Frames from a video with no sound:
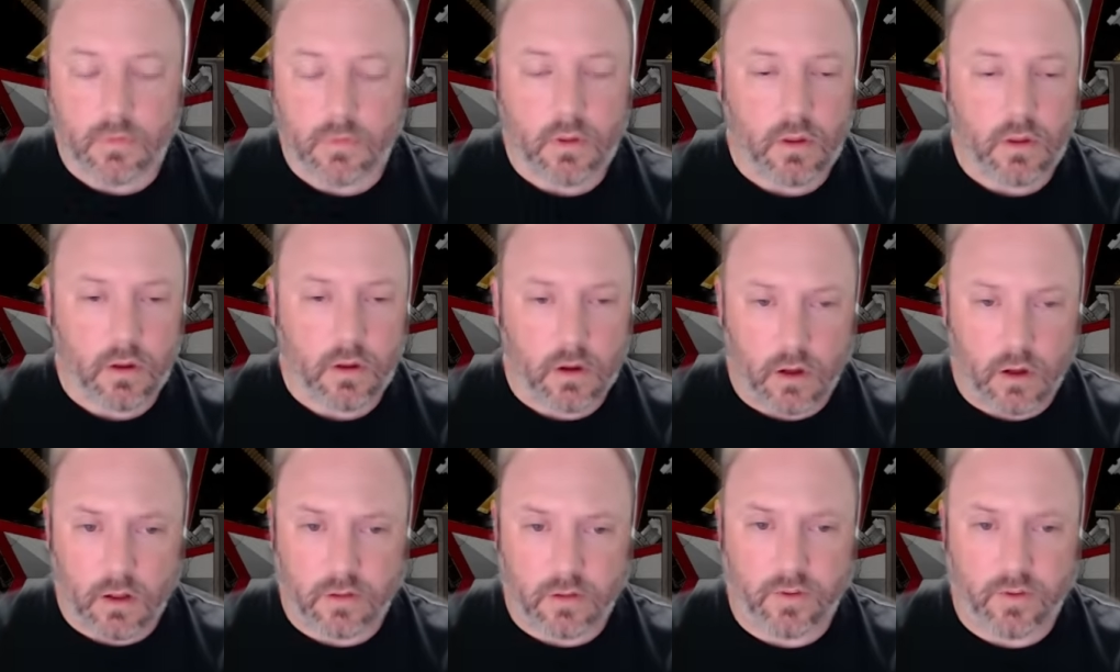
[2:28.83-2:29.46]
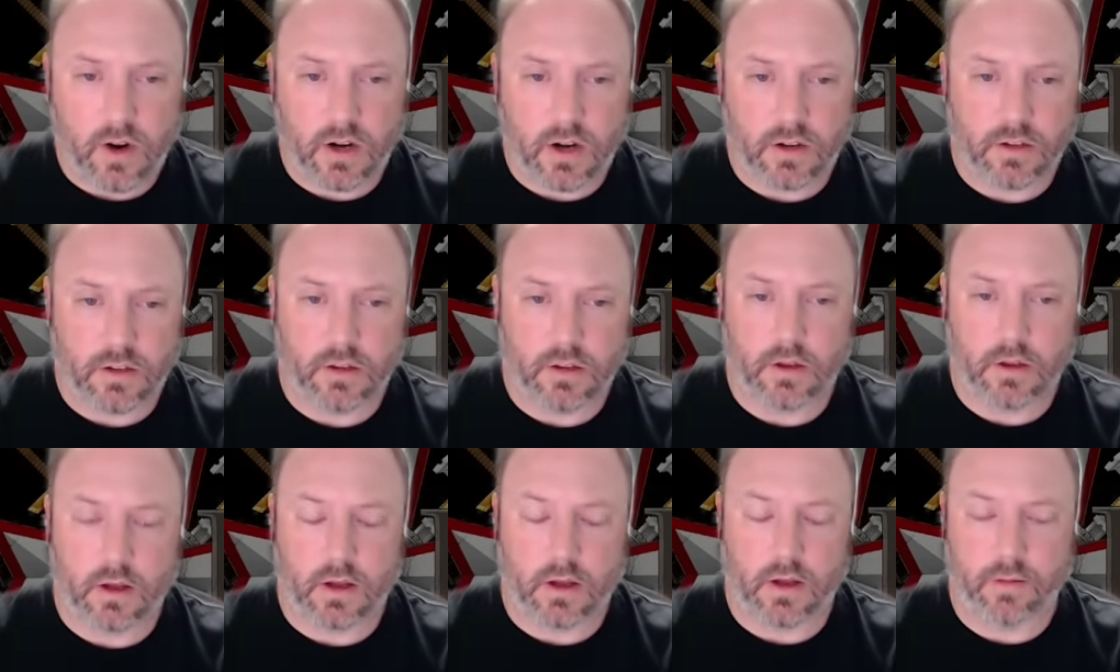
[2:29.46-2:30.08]
All of our
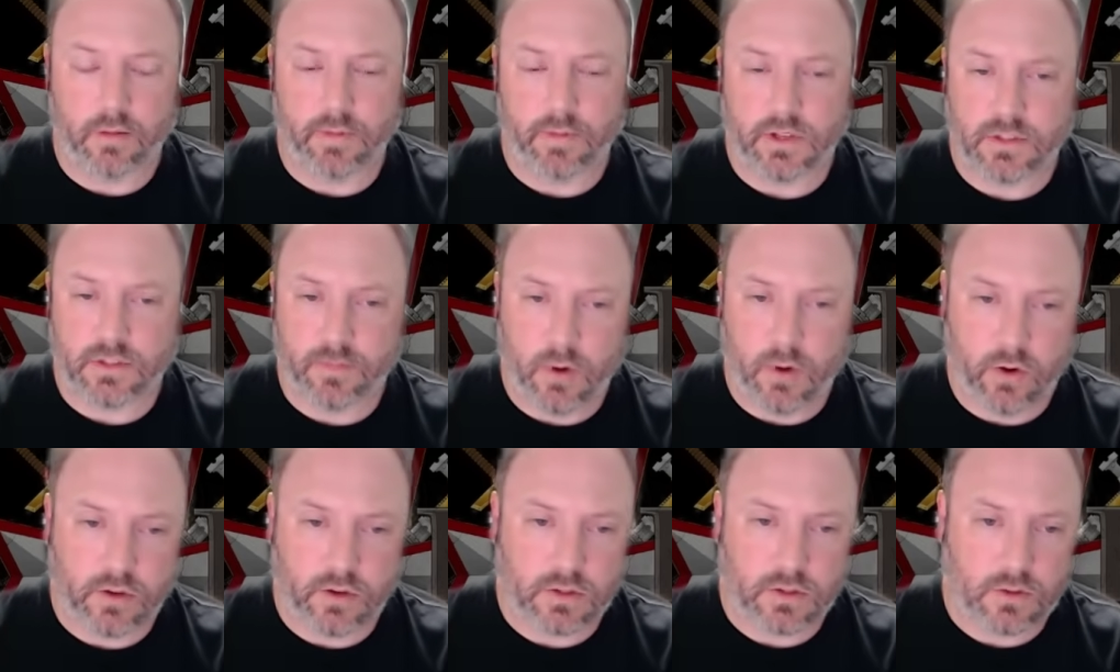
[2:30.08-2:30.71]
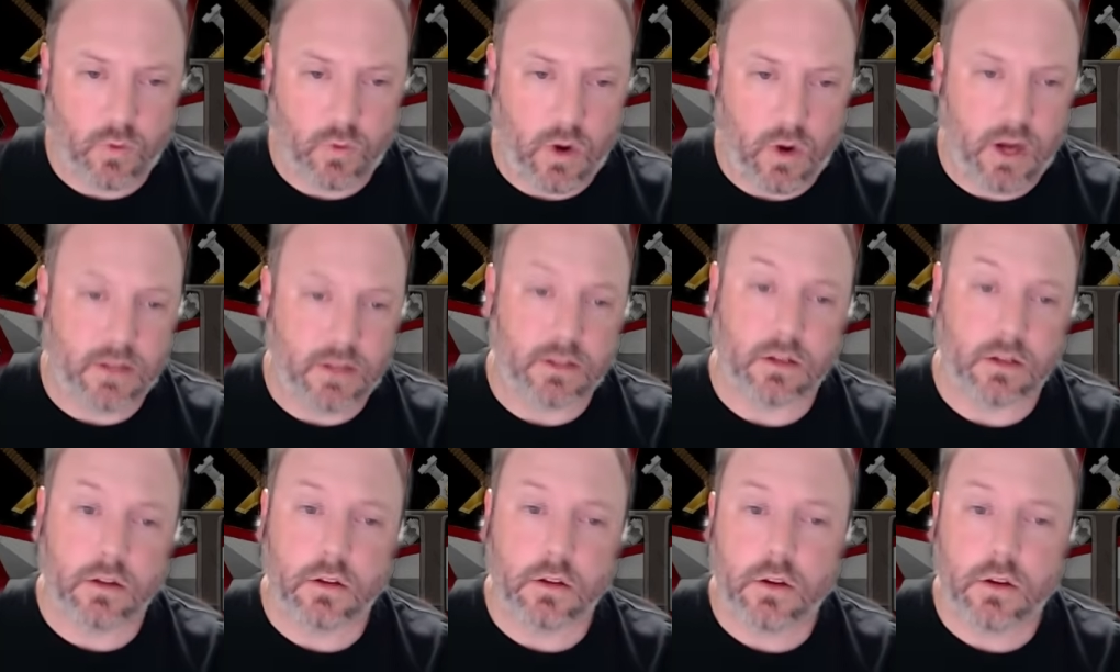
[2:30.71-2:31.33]
bespoke squads,
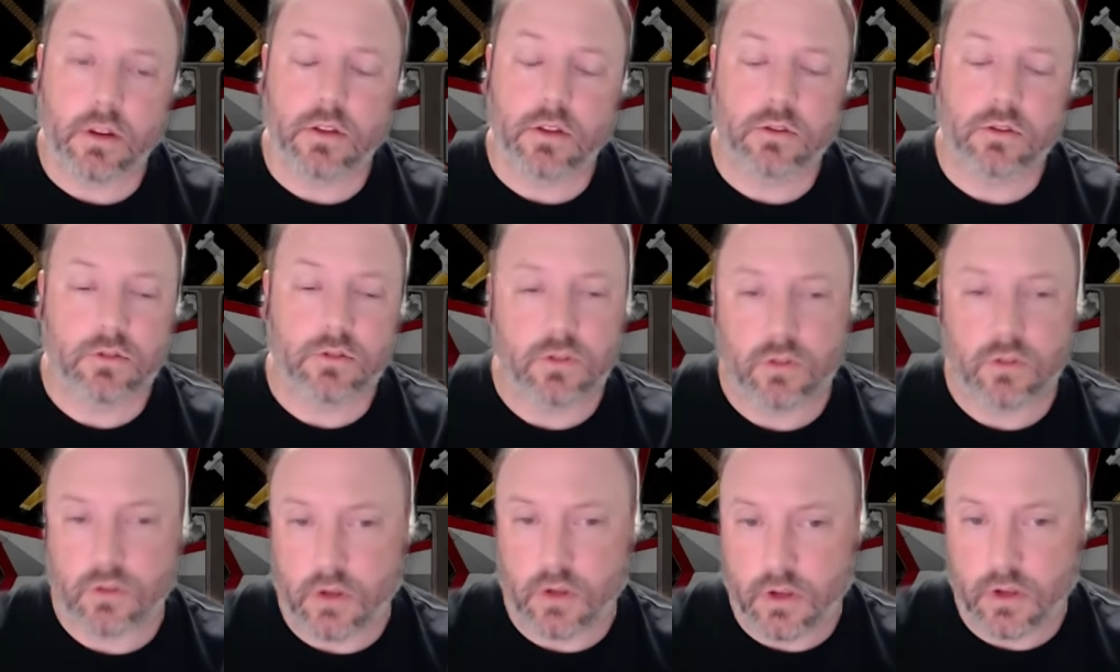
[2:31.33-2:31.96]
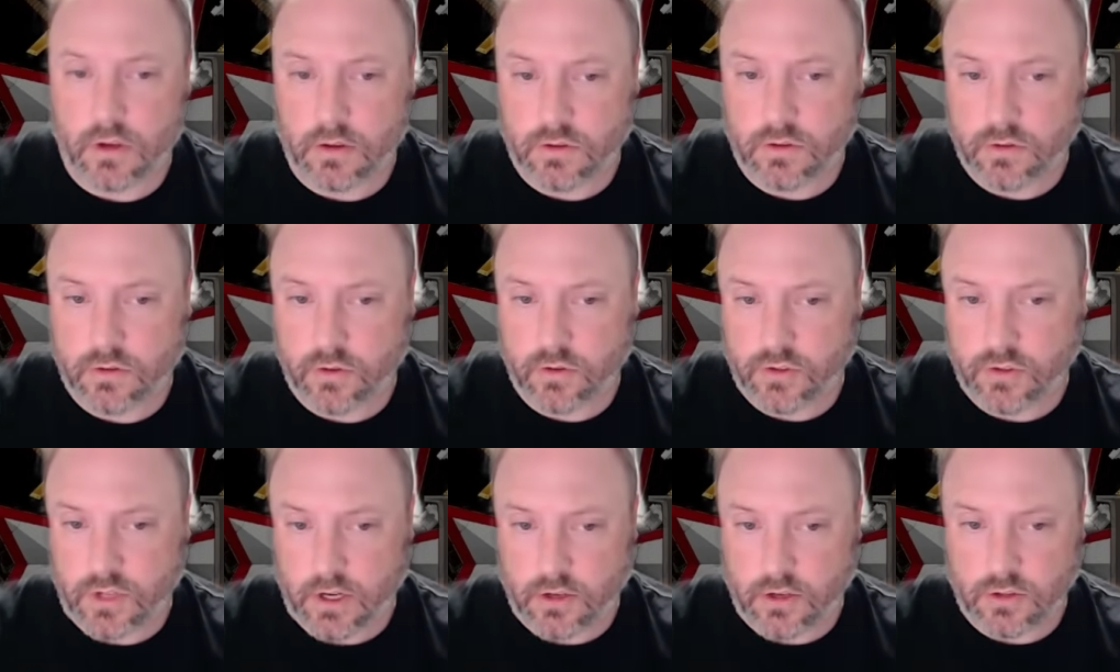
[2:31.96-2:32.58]
including the
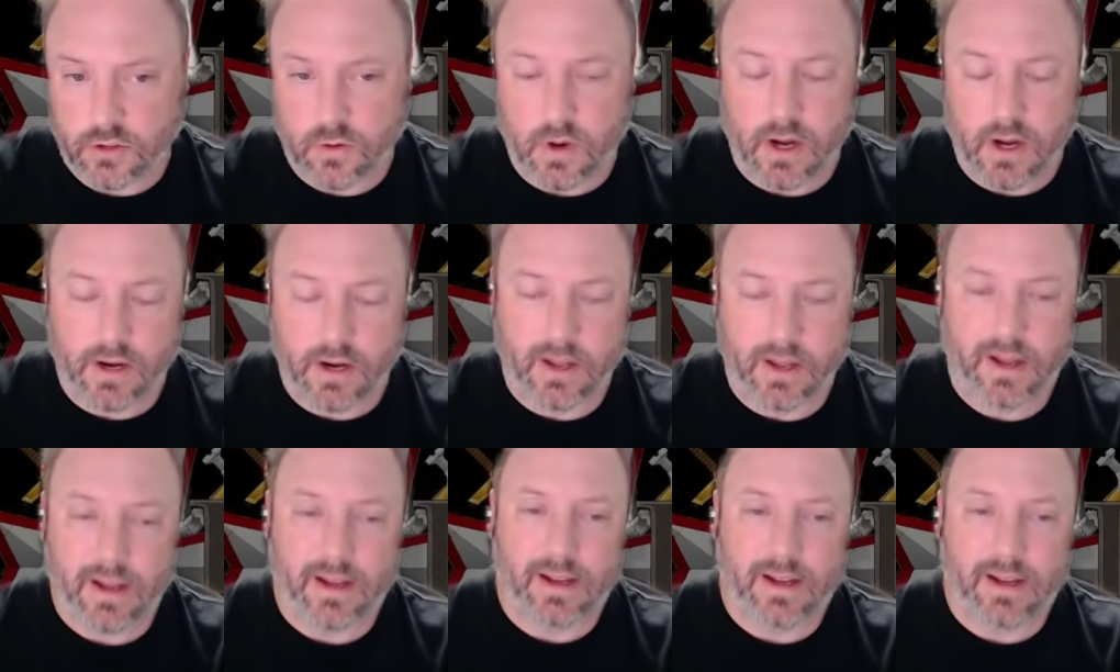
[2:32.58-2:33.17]
Crusader squad,